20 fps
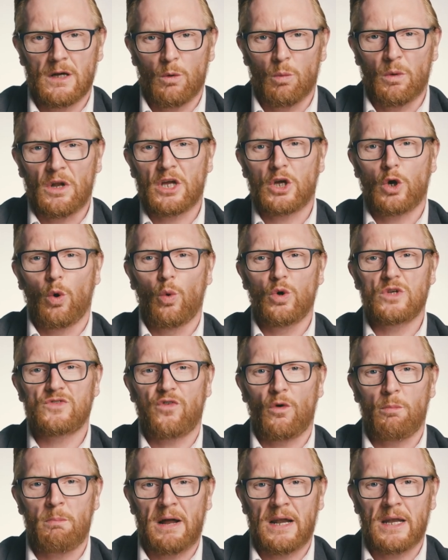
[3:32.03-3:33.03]
when it calls
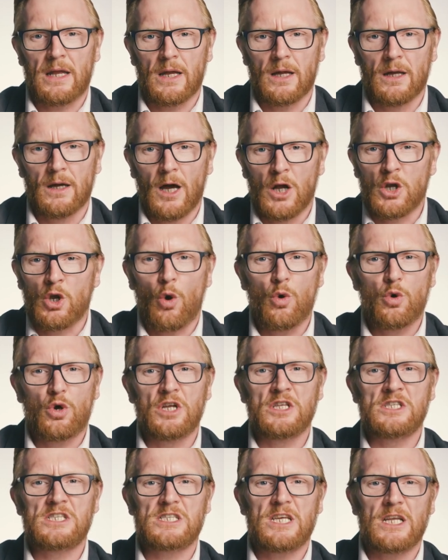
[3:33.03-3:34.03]
for money, no
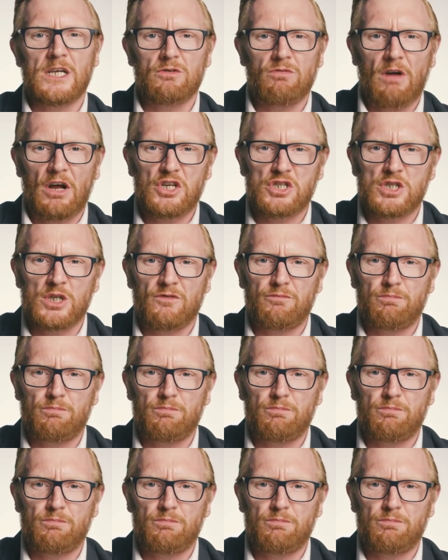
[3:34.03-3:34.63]
consideration